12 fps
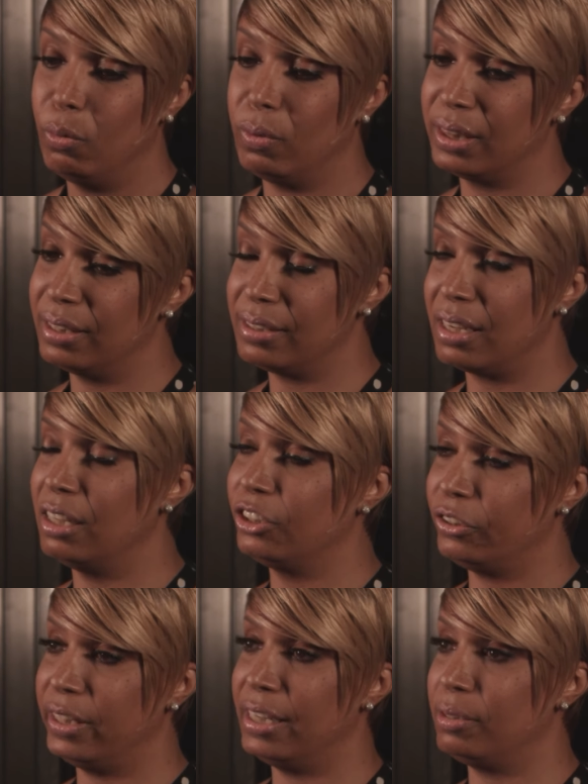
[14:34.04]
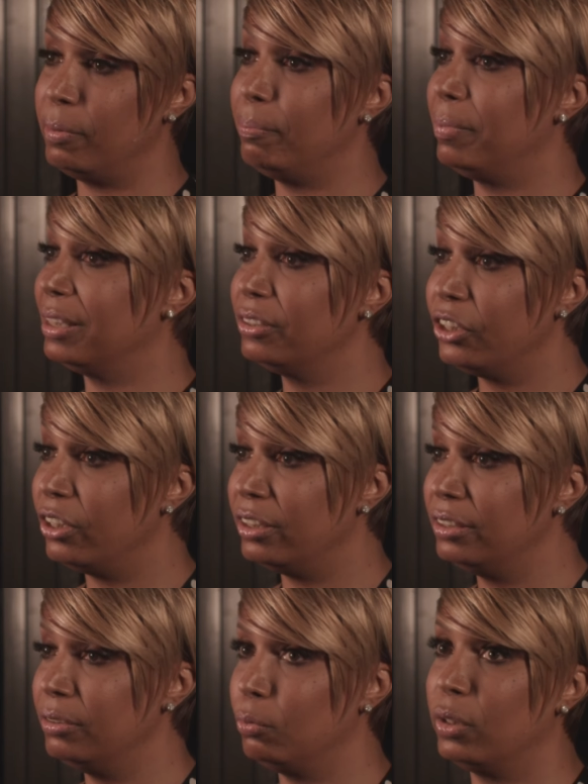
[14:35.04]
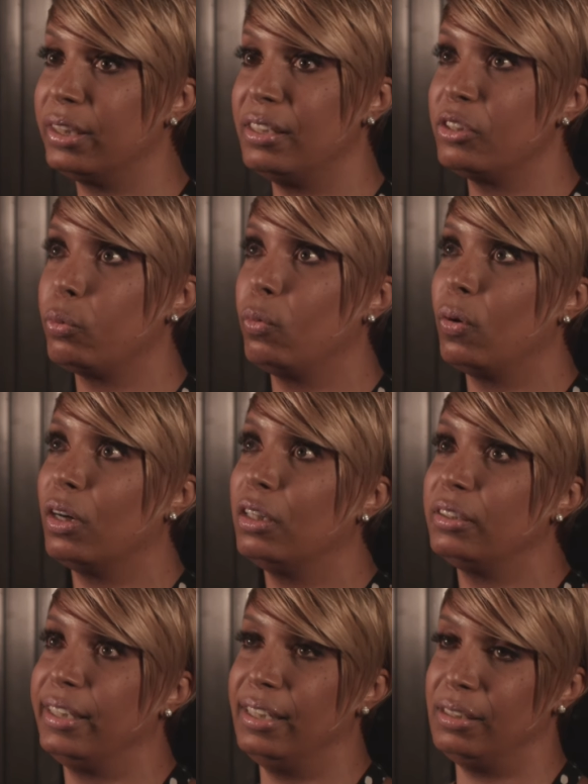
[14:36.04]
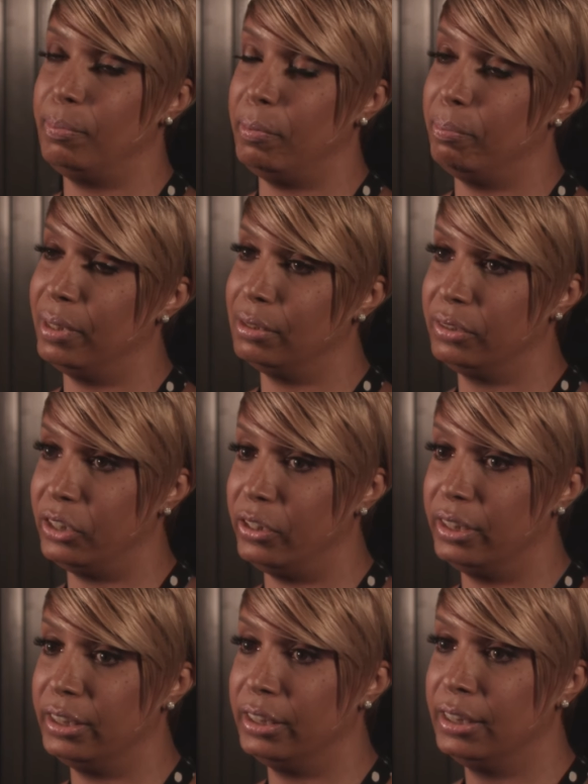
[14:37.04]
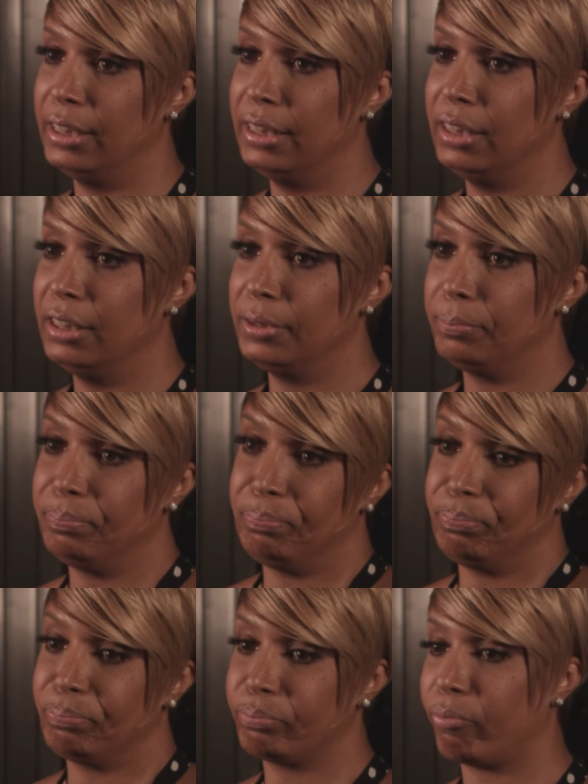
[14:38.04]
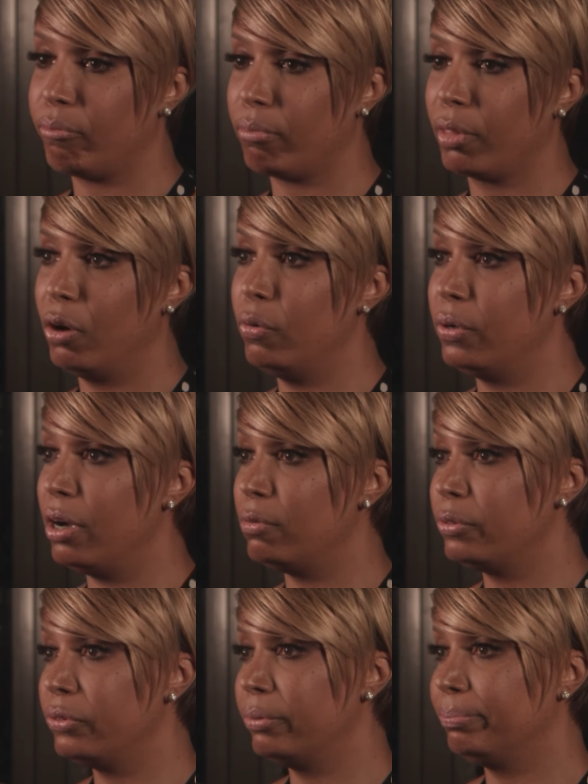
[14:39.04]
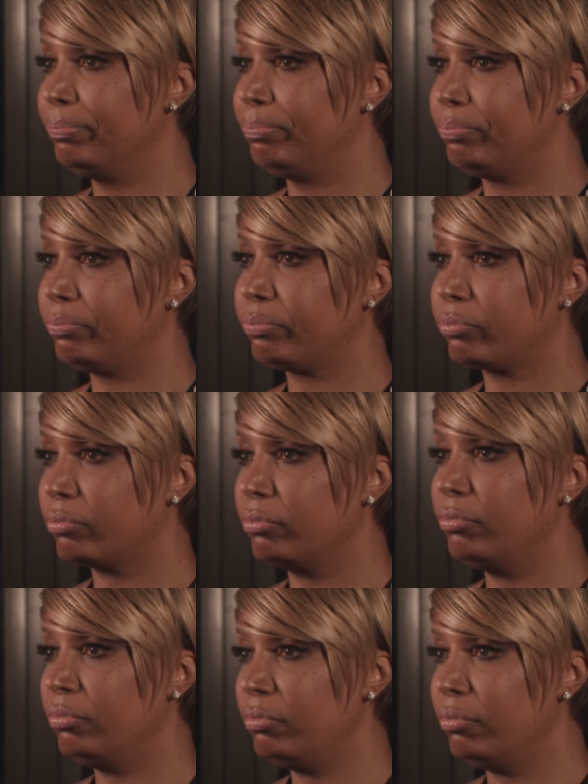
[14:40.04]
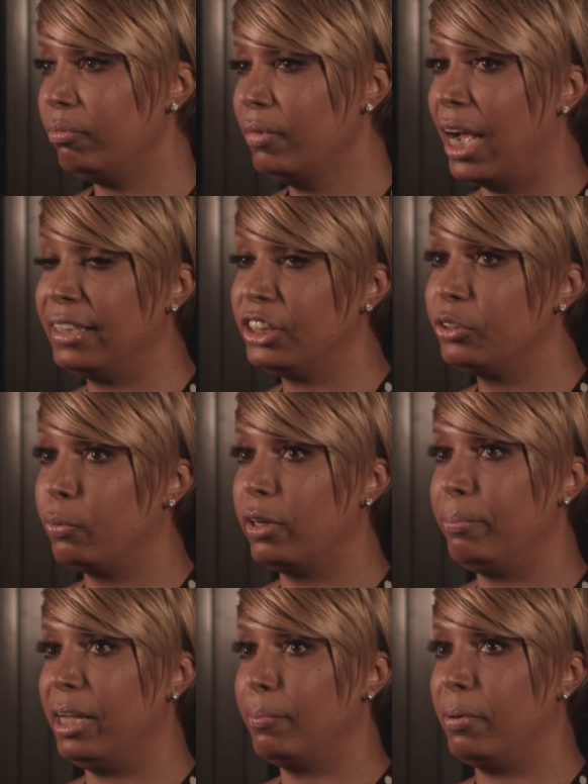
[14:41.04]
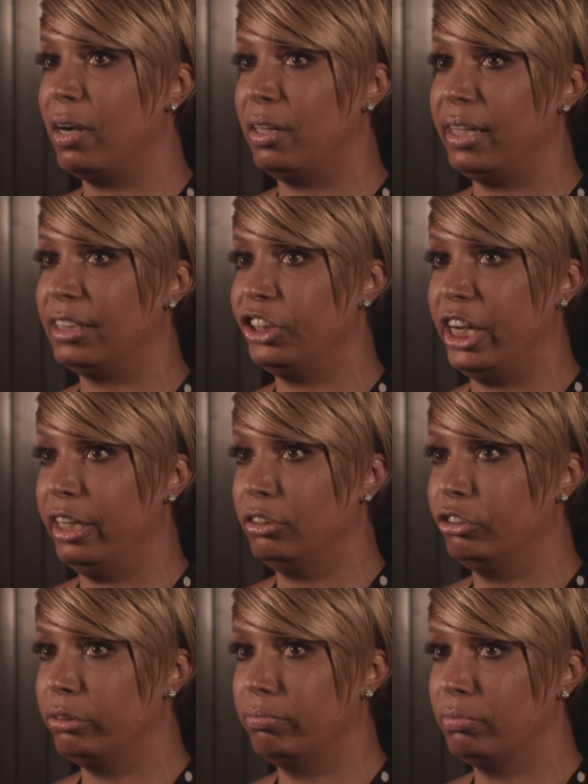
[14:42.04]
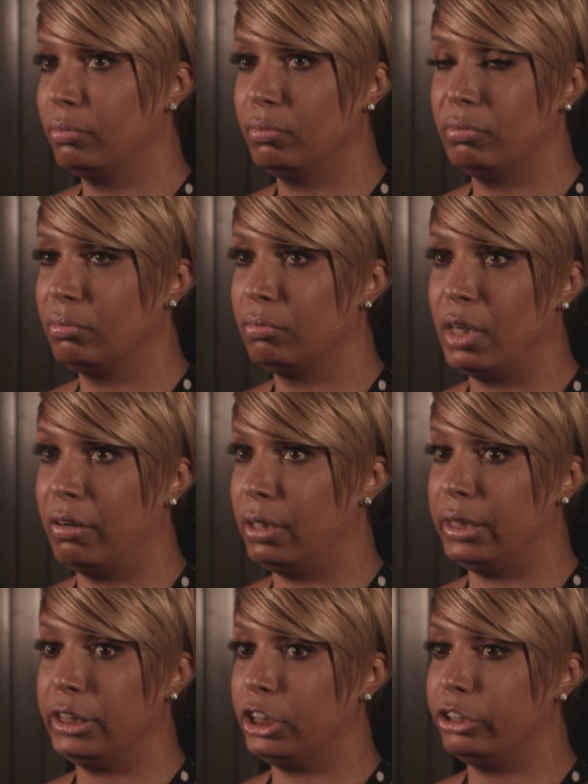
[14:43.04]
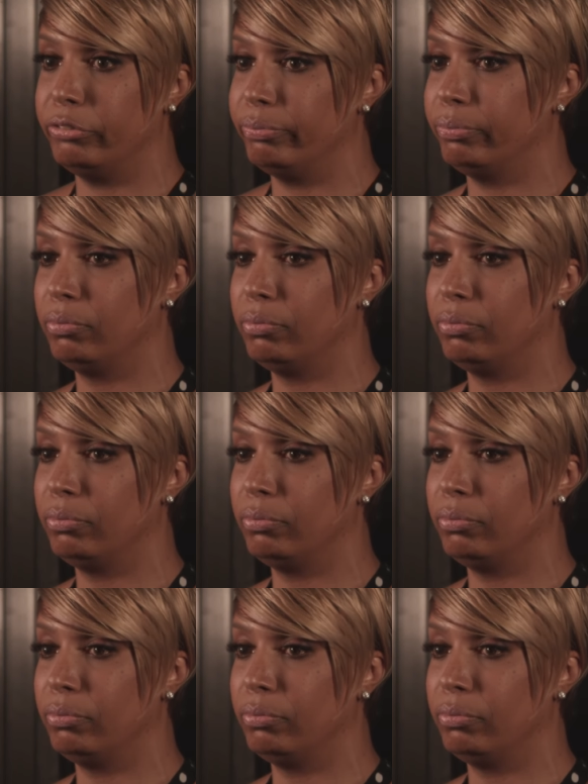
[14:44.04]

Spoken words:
what this country has been built on, what this world has been built on, who knows? I just want to be a part of that change. I really do.